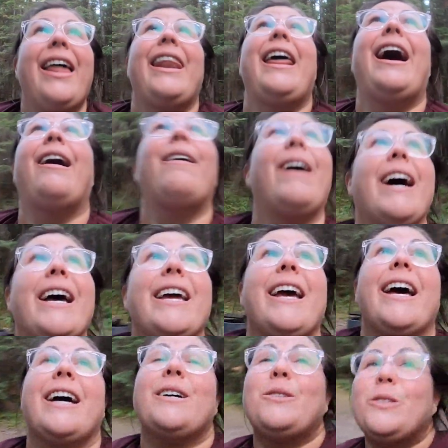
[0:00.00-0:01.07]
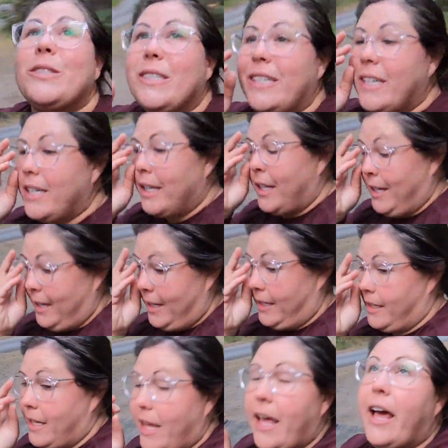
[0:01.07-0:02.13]
Now, I actually
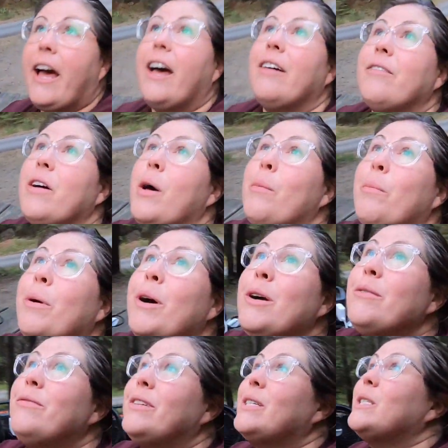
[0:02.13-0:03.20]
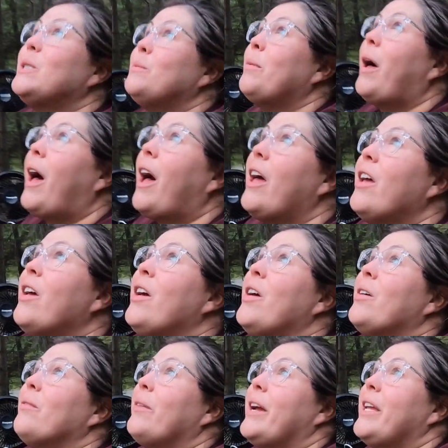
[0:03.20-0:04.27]
have a perfect spot
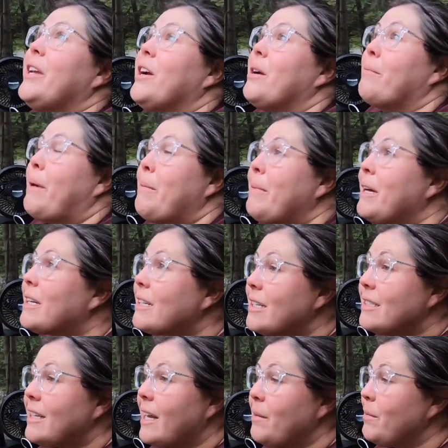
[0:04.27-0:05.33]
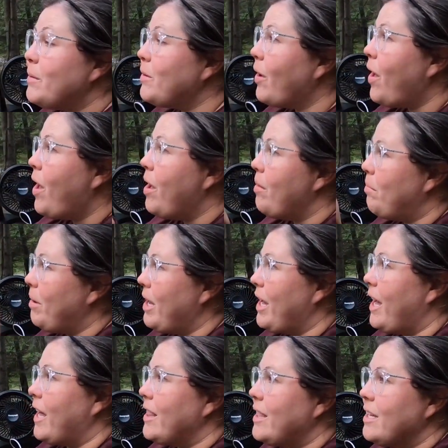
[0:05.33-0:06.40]
right here at my picnic table, but
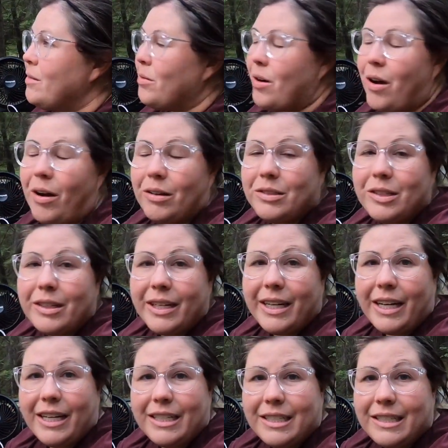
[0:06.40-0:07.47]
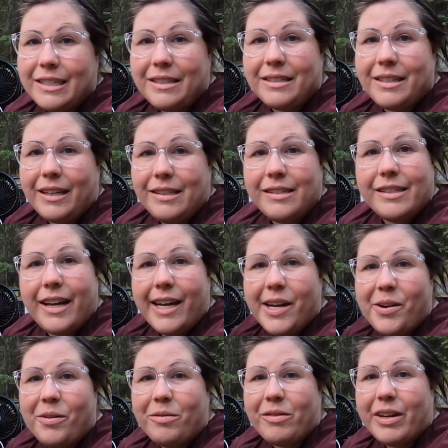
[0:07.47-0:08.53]
I think we're also going to get to see sunset
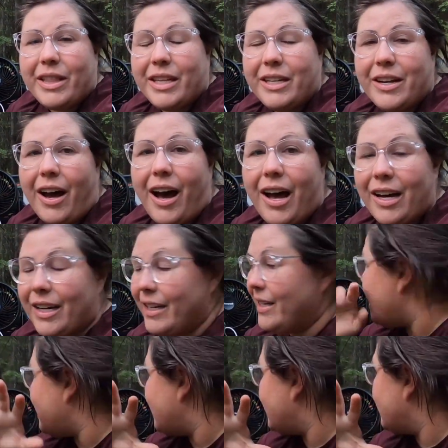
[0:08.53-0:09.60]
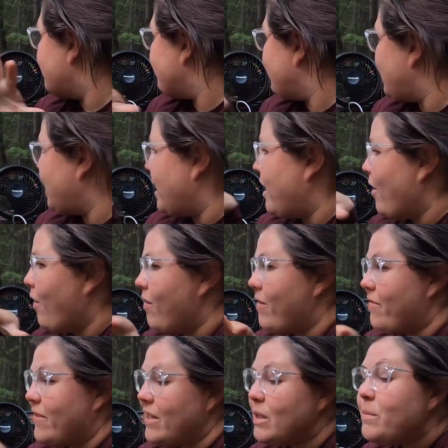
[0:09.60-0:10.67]
over at the dock. I am going to get all
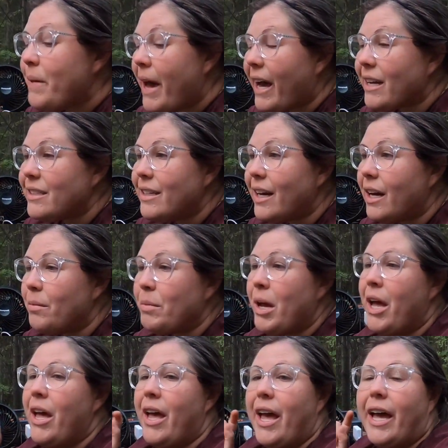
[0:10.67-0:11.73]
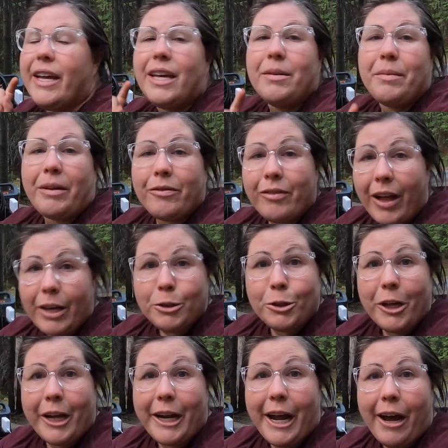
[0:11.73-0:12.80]
of this packed up and get my
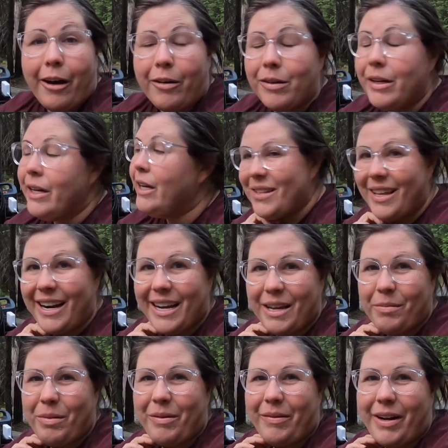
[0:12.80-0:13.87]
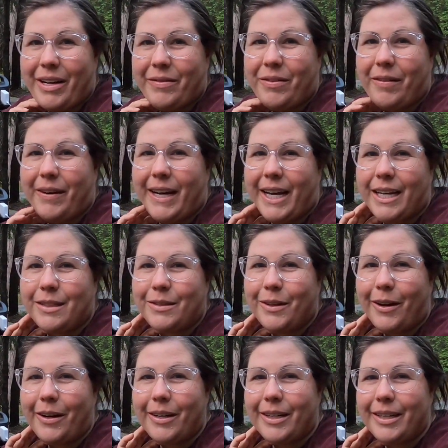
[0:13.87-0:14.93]
flashlight out so that I can be ready for when it gets
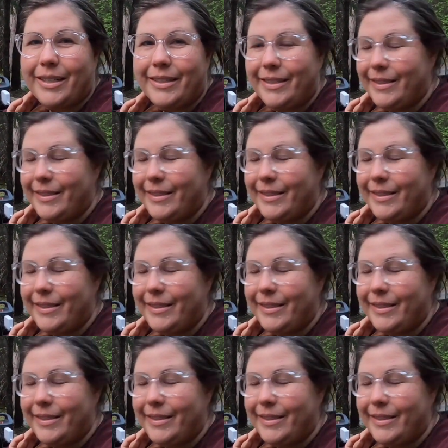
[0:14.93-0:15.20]
dark.